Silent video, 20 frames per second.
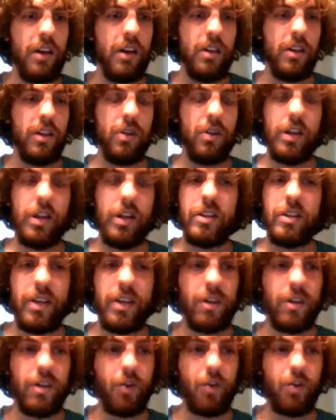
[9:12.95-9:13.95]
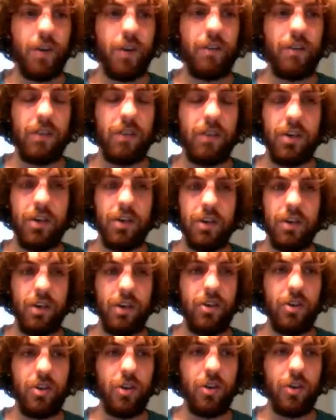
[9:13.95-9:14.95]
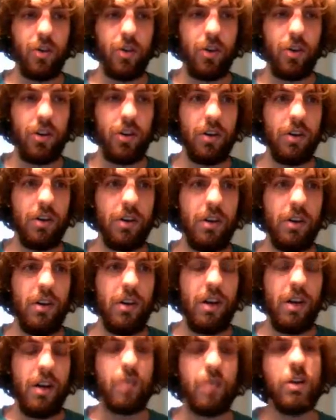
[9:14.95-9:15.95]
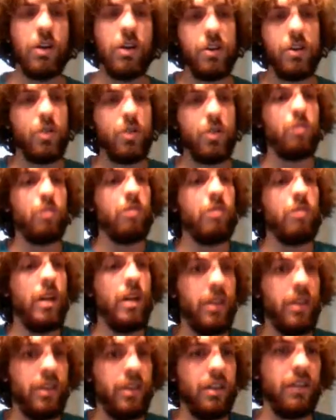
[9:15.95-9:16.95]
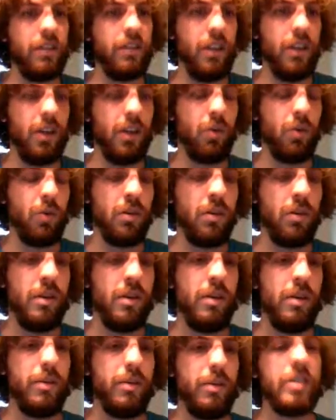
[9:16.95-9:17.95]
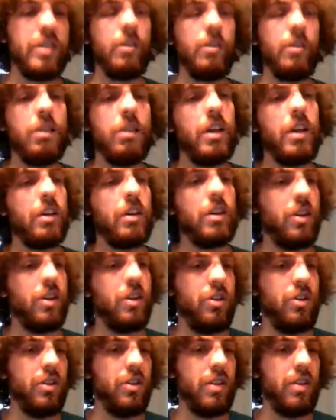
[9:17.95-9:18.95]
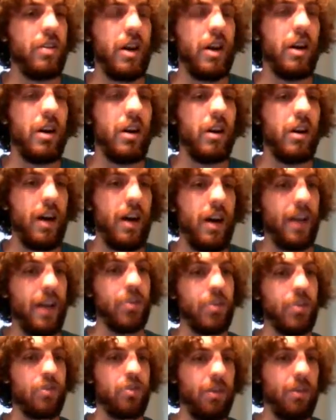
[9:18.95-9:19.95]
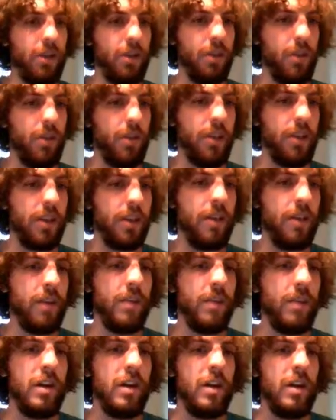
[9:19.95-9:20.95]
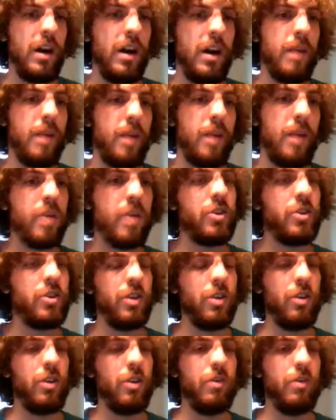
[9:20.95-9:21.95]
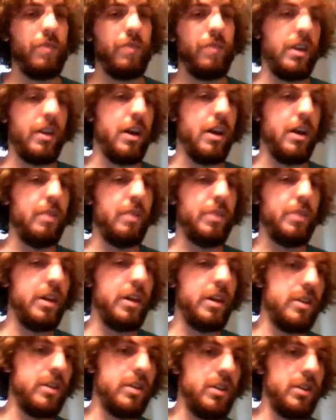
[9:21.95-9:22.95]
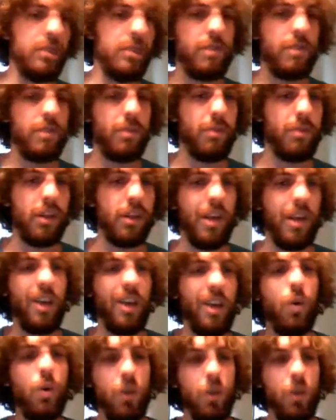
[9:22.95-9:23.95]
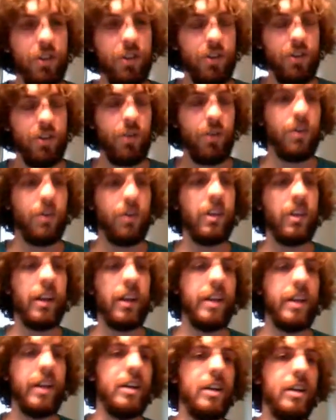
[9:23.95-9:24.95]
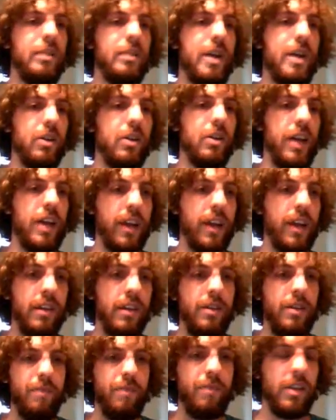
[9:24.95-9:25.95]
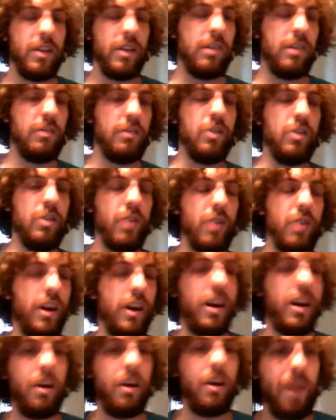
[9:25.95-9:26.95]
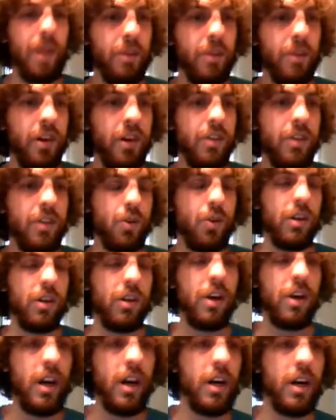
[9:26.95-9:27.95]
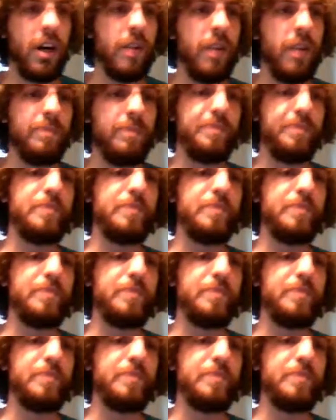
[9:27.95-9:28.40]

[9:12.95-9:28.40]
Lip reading: The United States is one of the richest countries in the world, and we're also relatively equal, but some of the other countries that are extremely wealthy are so because of something like oil. So we're thinking here about like the United Arab Emirates or Qatar,